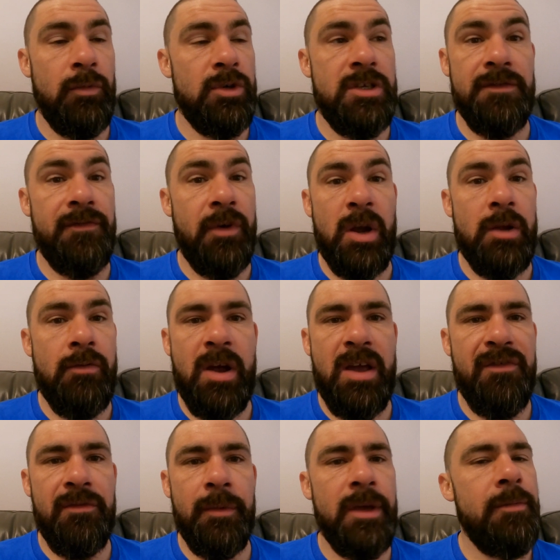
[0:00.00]
which is very
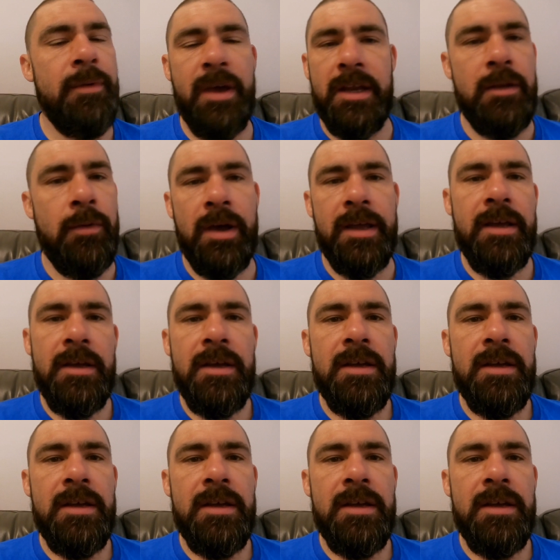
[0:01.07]
rare for me. But anyway,